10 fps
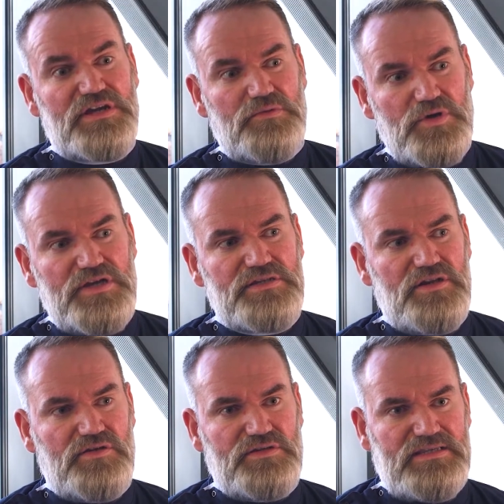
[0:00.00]
kind of worked
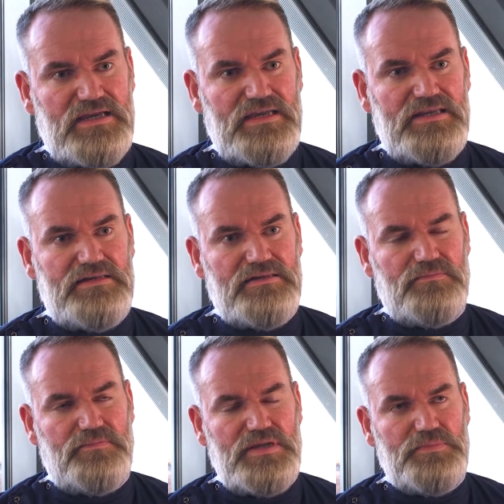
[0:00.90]
alongside
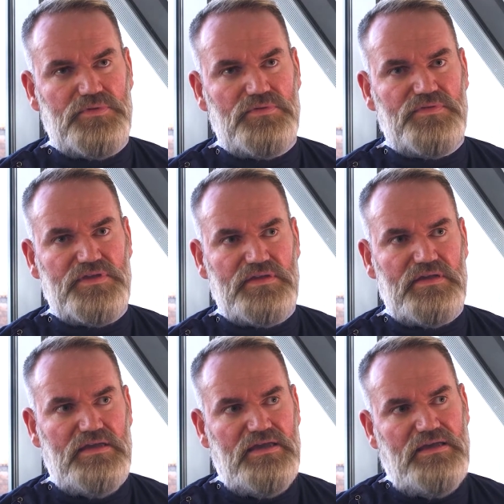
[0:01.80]
people
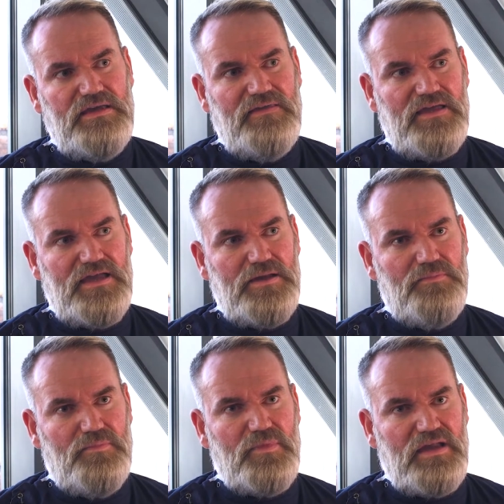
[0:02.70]
that
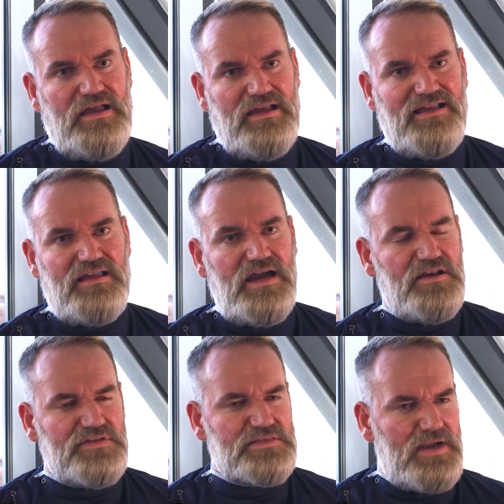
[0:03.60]
kind of
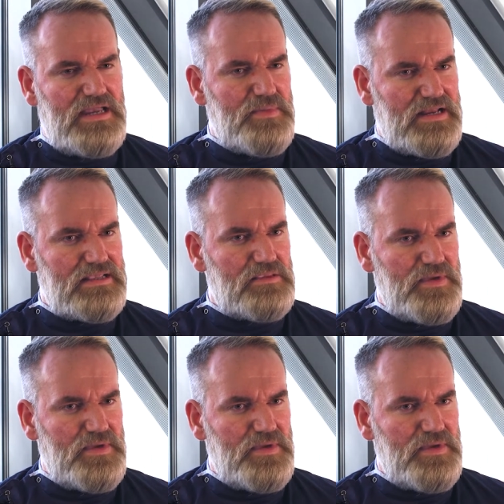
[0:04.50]
inspired me a little